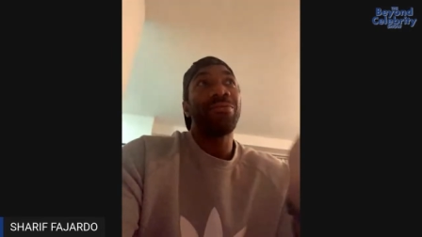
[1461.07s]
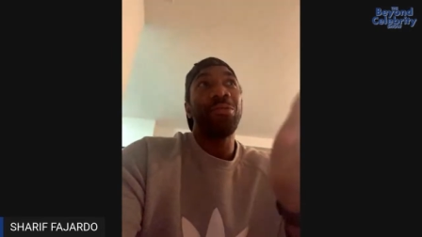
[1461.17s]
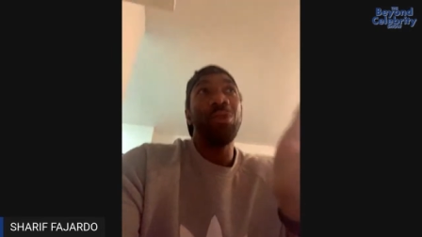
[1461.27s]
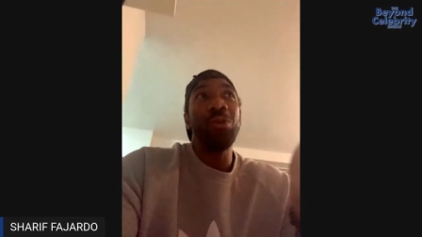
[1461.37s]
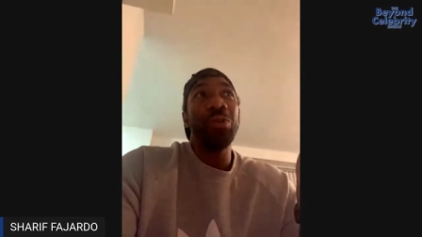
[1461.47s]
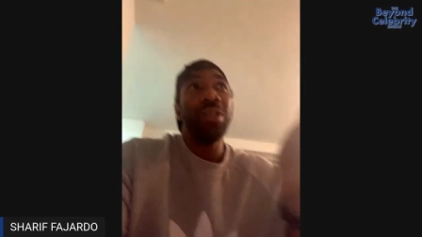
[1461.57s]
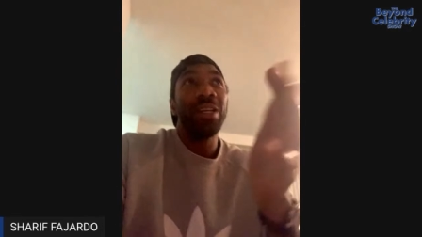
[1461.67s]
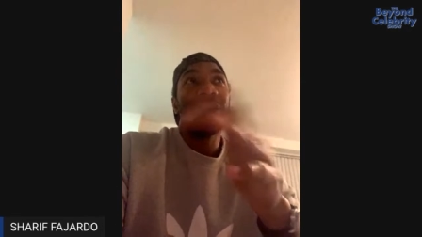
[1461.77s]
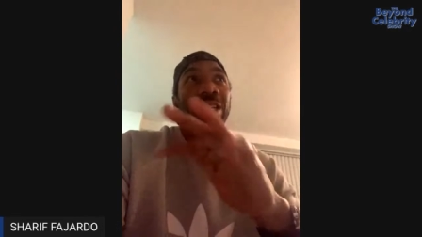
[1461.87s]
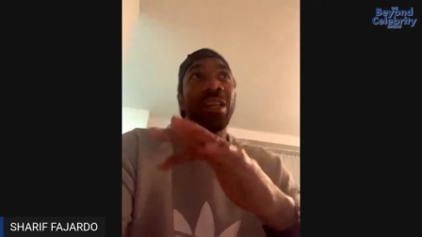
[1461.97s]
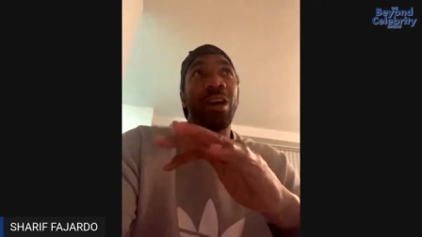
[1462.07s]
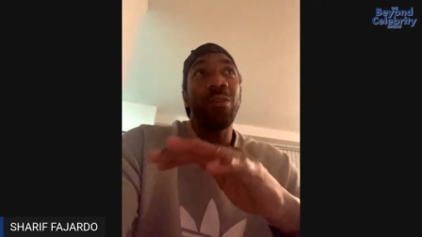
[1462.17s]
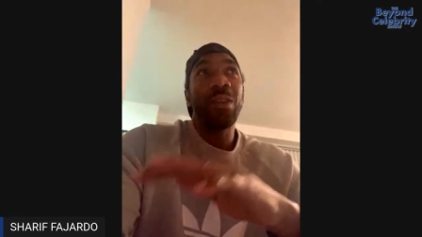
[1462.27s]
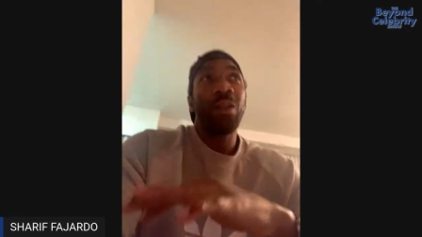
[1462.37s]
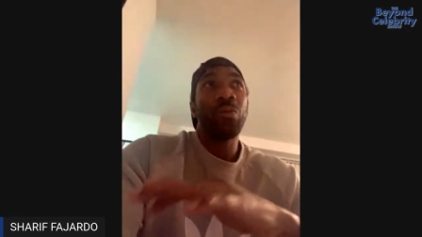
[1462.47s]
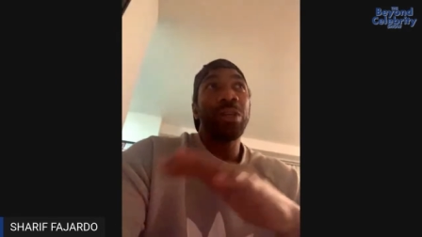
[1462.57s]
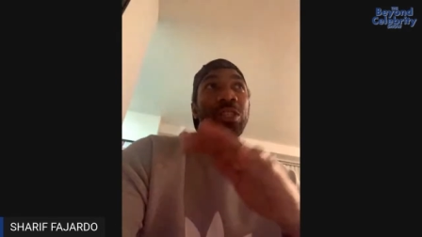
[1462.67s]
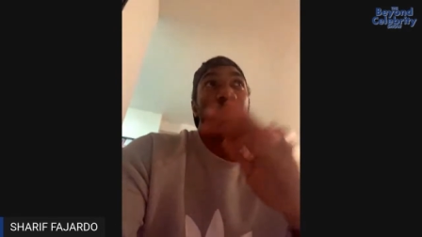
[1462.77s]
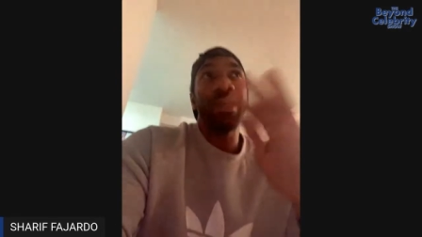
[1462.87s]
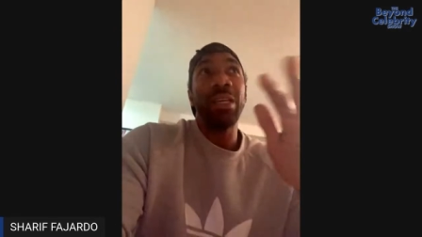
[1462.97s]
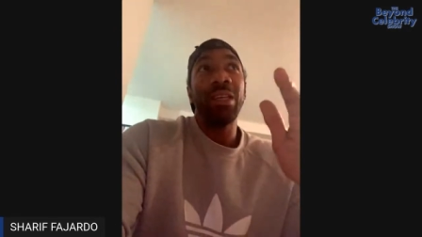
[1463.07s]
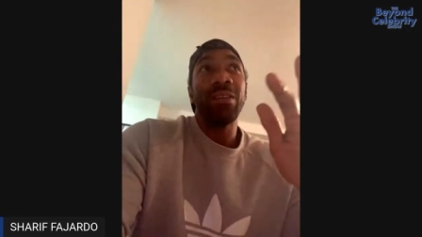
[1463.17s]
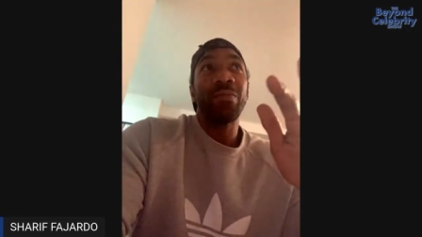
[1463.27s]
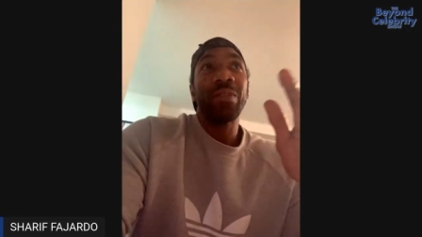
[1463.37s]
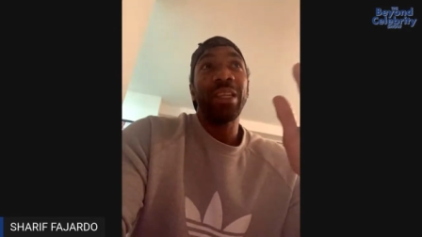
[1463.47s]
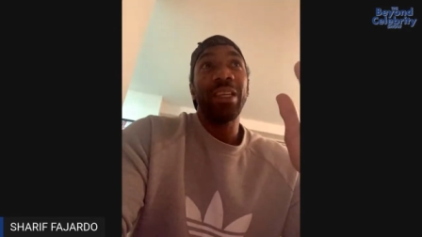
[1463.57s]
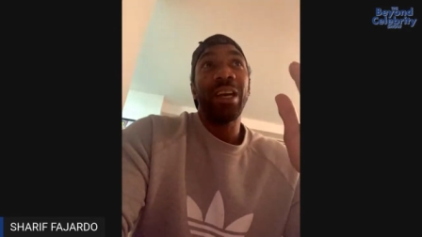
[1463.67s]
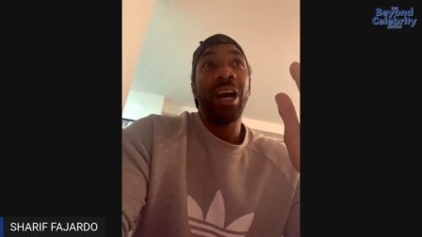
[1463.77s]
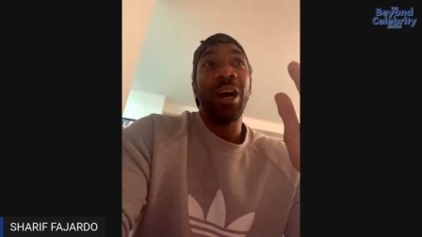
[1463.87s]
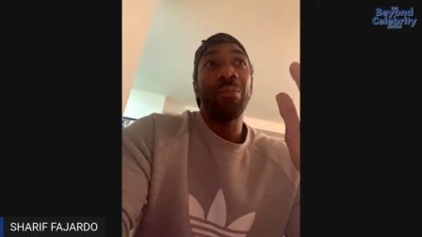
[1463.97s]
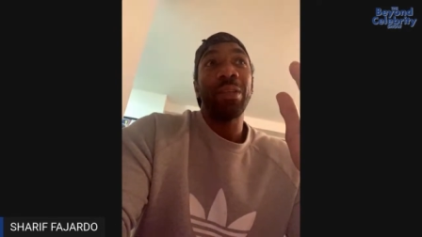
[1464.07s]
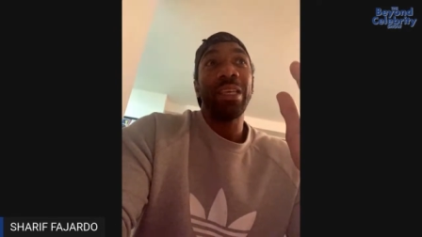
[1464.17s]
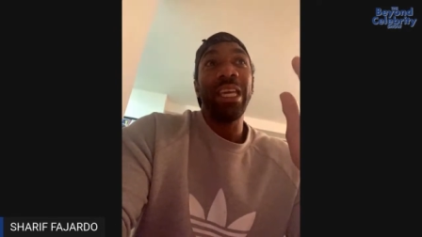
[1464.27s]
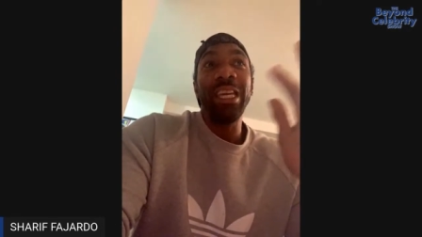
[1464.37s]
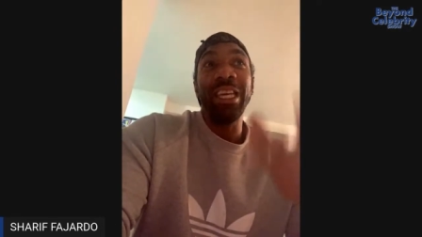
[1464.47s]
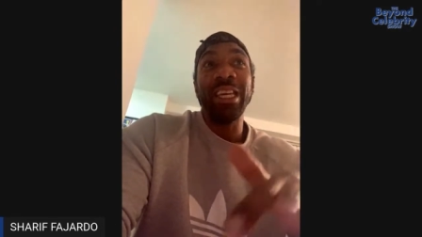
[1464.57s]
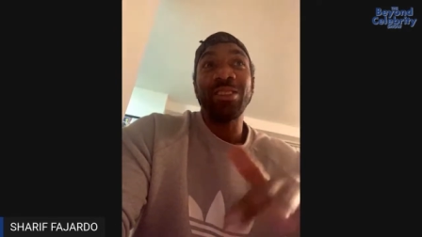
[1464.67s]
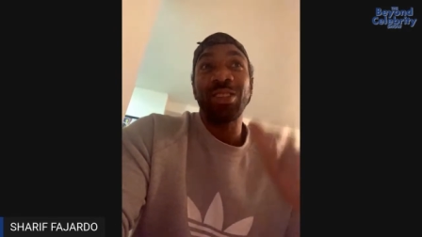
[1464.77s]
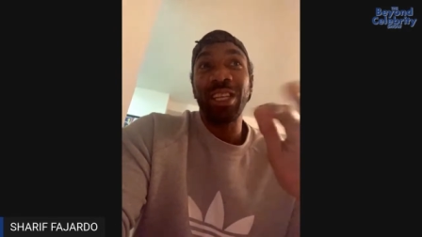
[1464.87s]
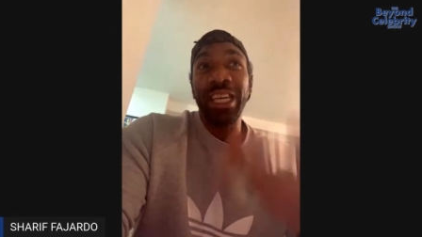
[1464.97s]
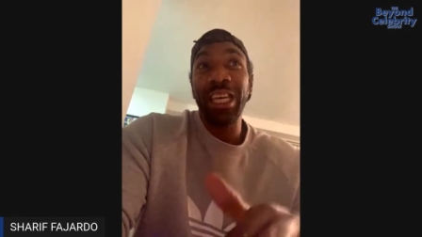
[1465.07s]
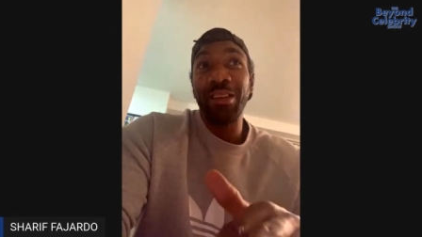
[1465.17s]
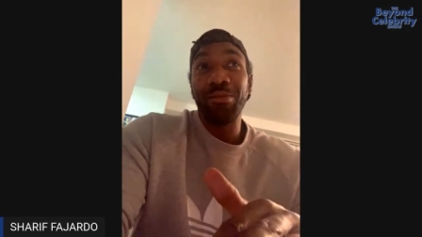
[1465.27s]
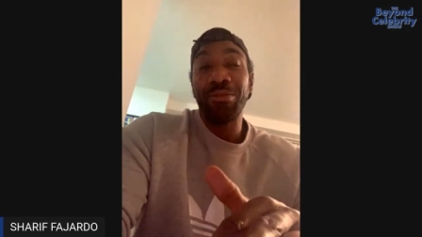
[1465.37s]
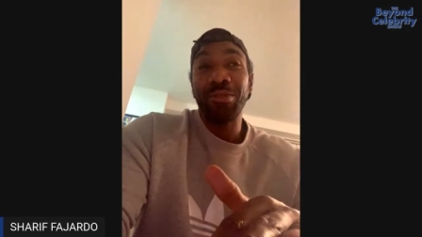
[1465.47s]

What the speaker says: Food, you know, we should be eating to live,